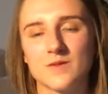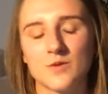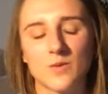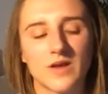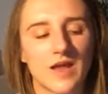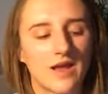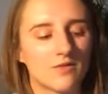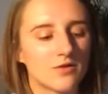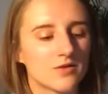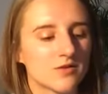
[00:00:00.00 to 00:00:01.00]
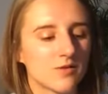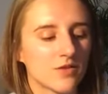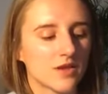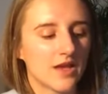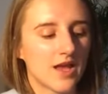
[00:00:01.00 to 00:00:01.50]
So, whenever
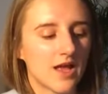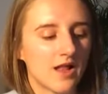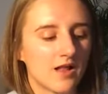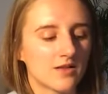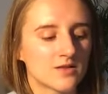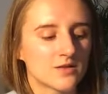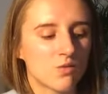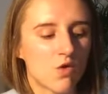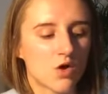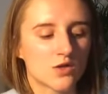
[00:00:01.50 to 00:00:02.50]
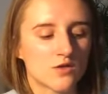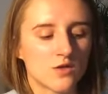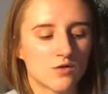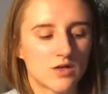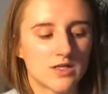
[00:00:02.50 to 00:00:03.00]
something else wants
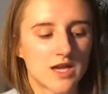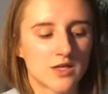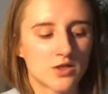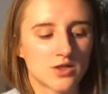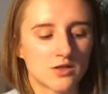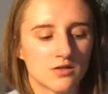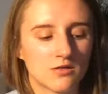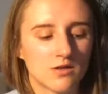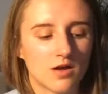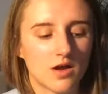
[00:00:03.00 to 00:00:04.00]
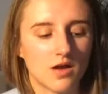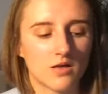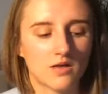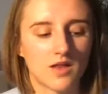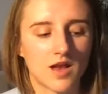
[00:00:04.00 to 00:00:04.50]
your attention,
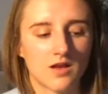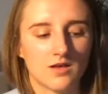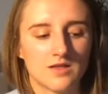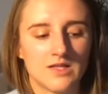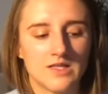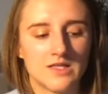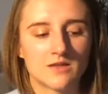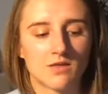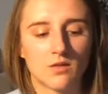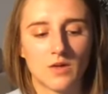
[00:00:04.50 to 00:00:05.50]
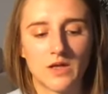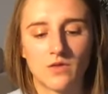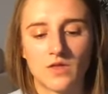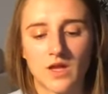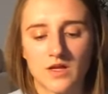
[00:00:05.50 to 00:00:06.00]
other than these
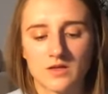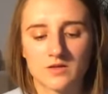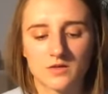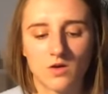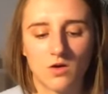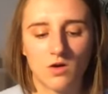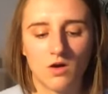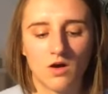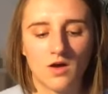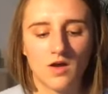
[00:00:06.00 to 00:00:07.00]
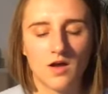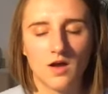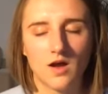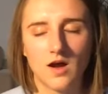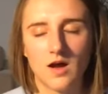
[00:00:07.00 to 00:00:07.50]
three things or
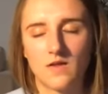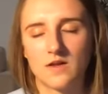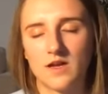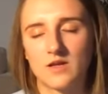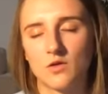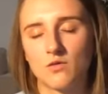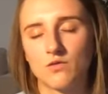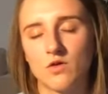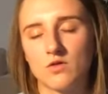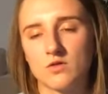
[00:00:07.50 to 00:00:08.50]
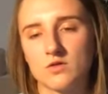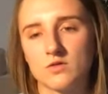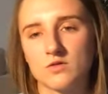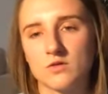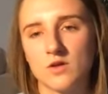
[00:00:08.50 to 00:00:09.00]
other than your focus,